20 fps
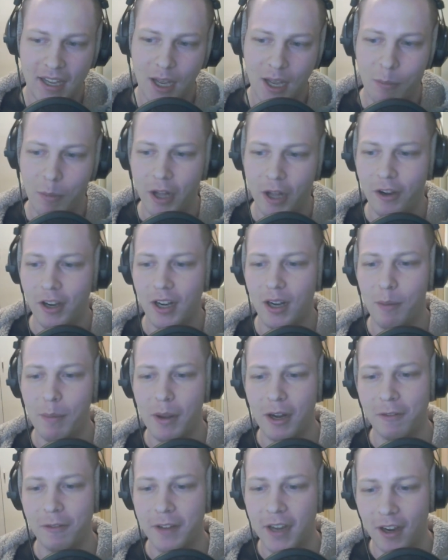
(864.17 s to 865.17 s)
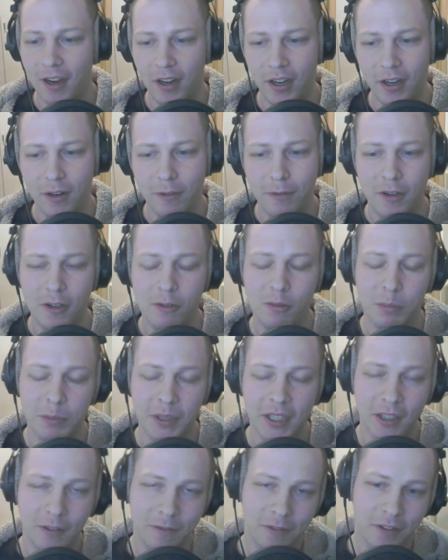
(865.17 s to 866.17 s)
a moderate amount of carryover will be
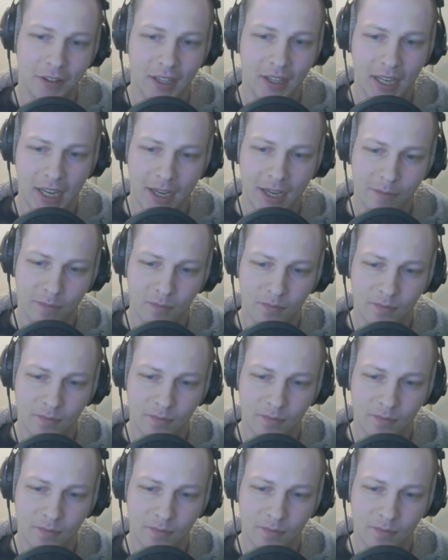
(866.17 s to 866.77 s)
good for the game.